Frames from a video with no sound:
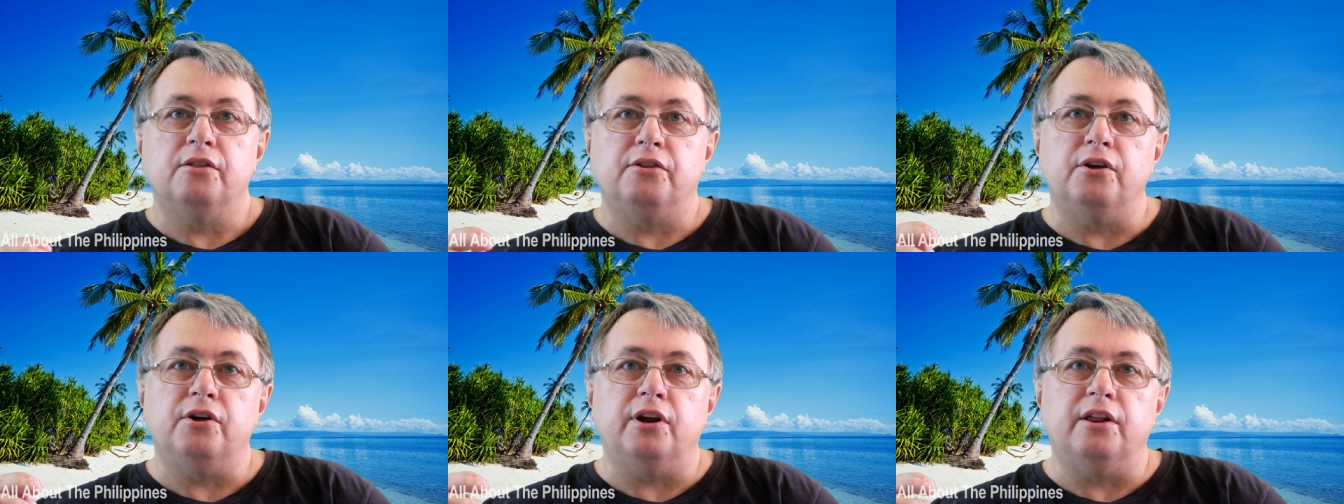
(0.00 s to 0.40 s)

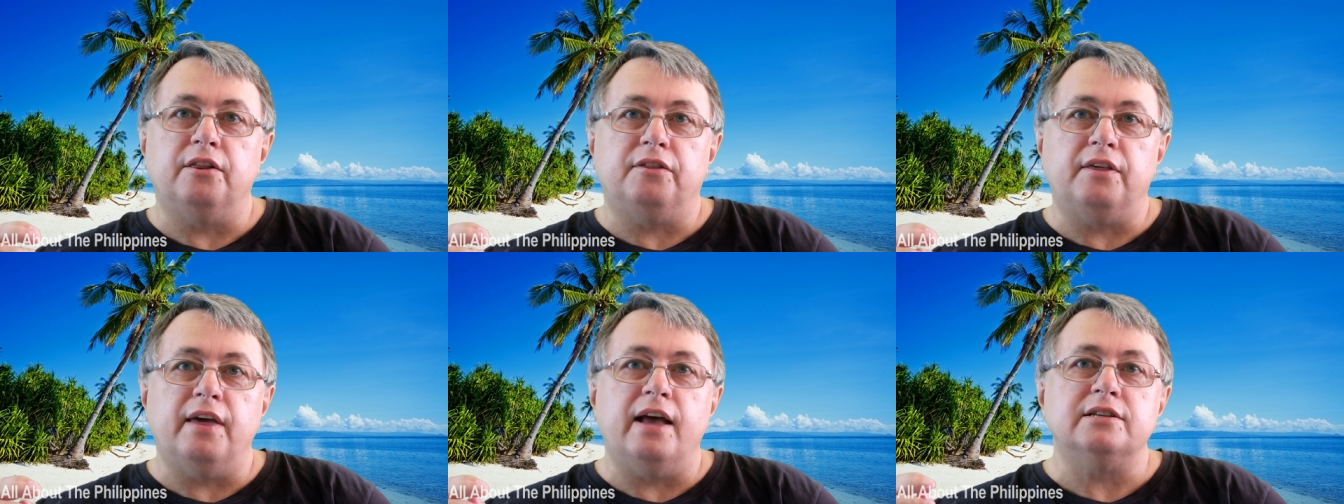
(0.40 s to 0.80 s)

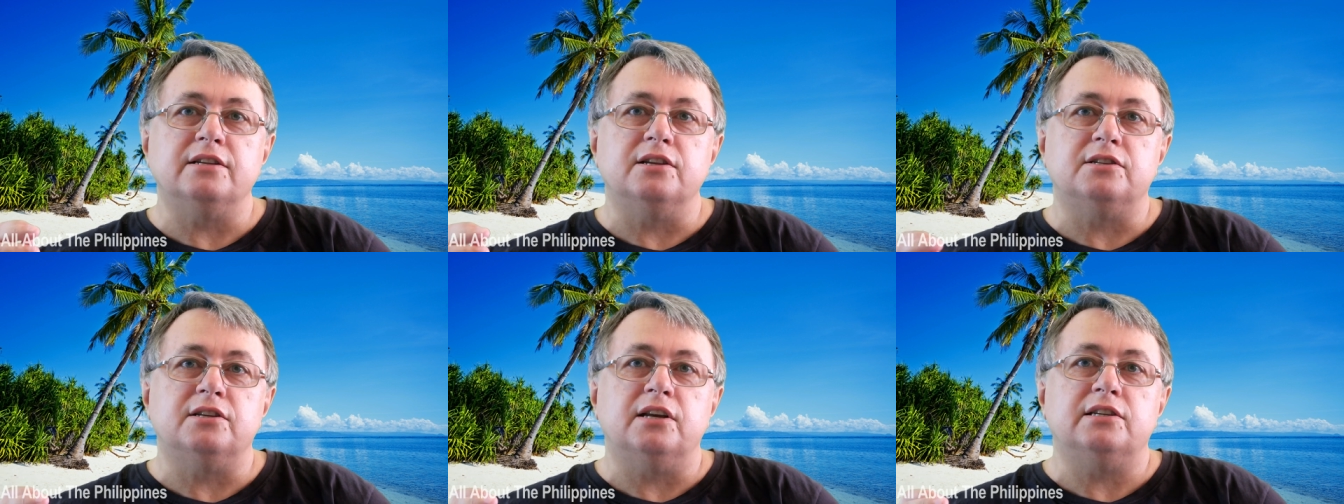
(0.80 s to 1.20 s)

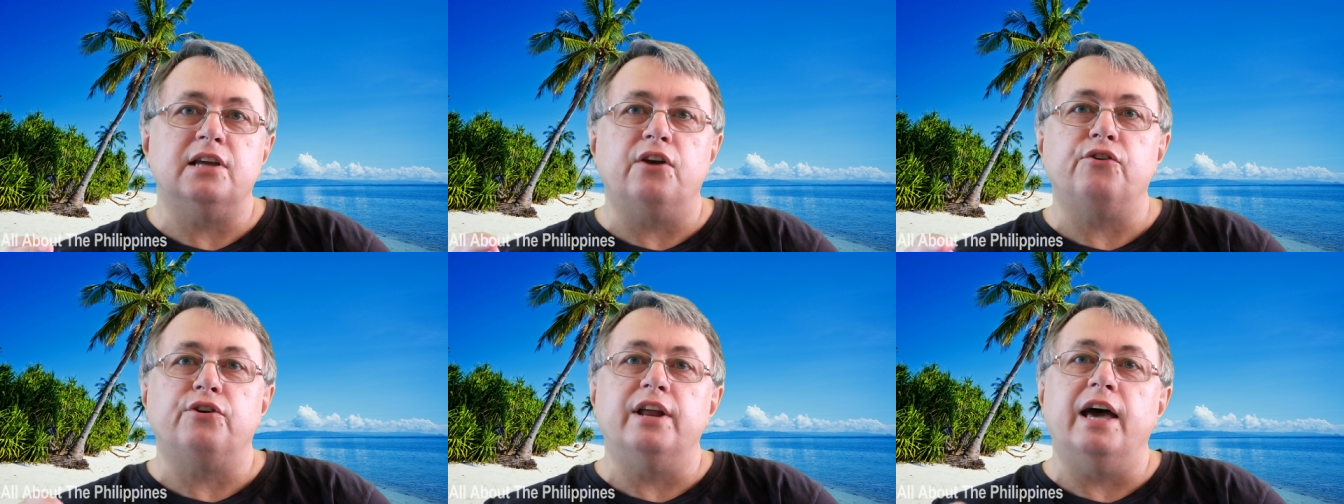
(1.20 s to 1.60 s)

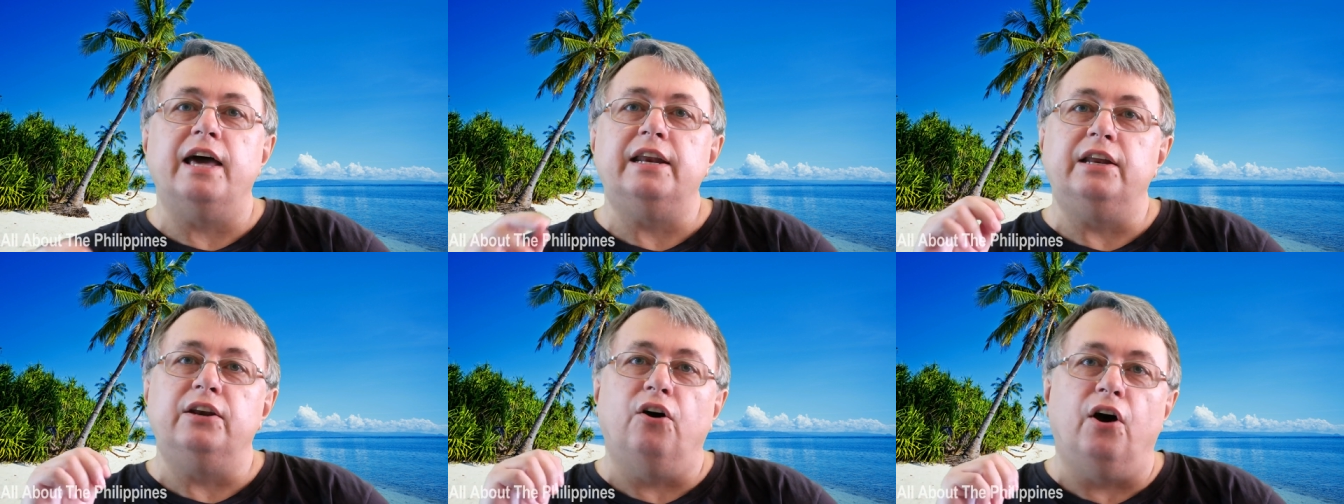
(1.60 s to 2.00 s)

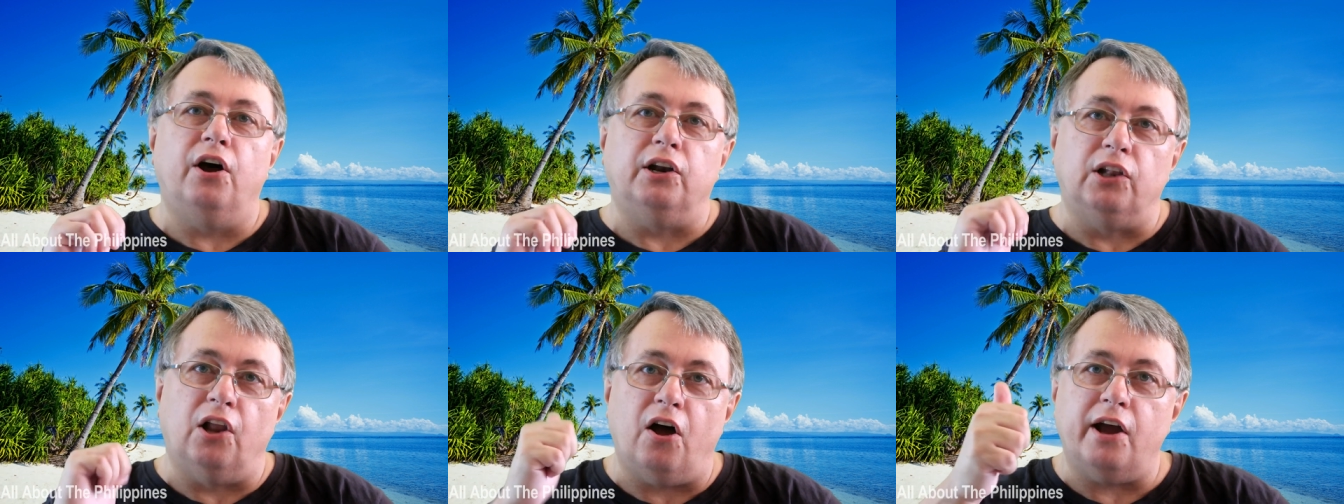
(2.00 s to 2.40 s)

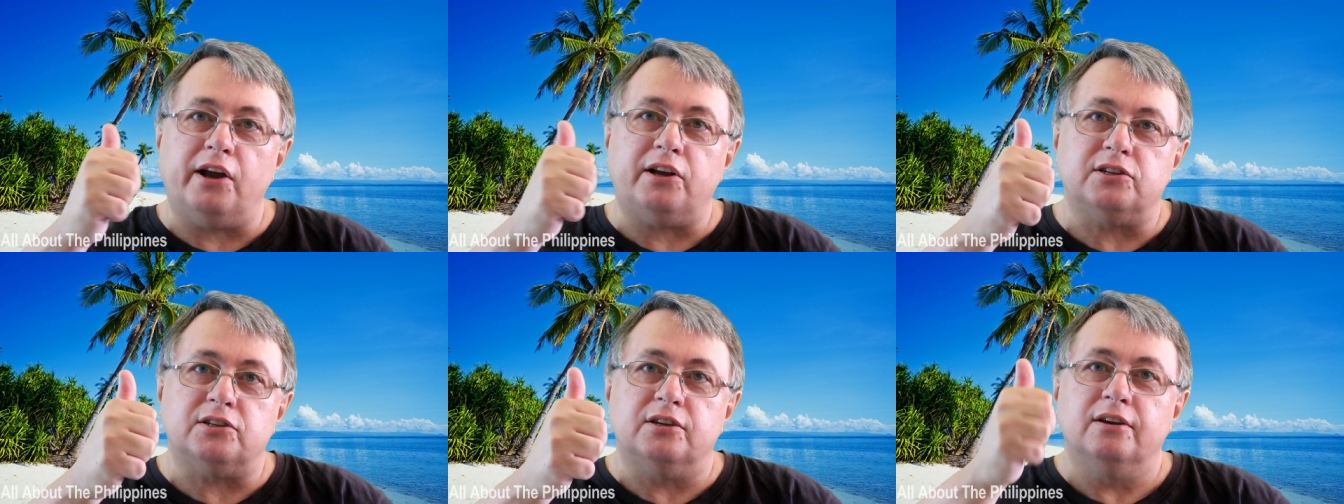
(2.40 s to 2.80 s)
13,689
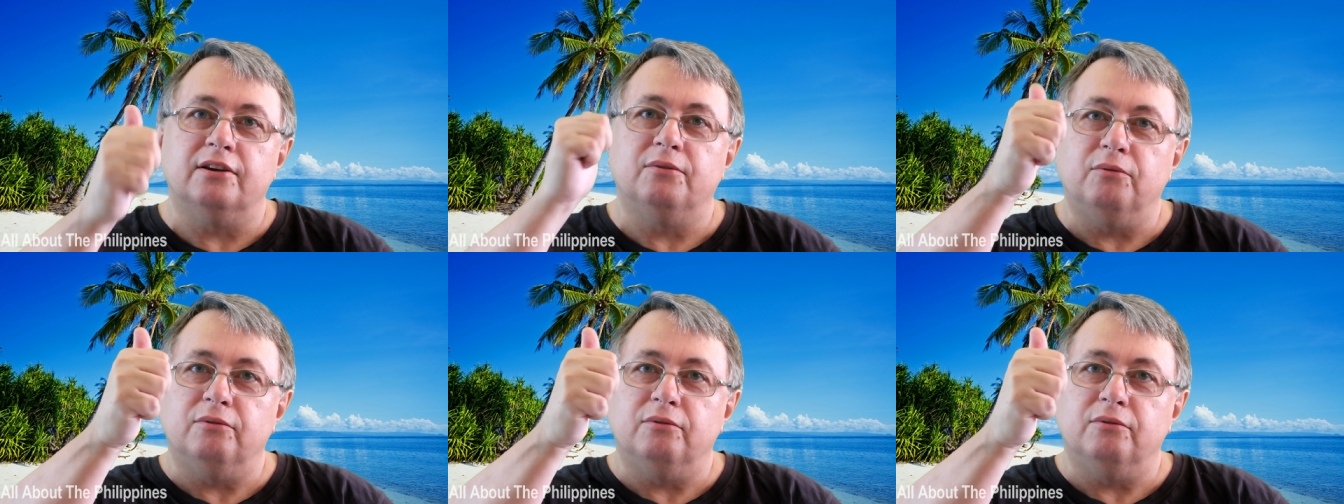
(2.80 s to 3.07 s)
likes.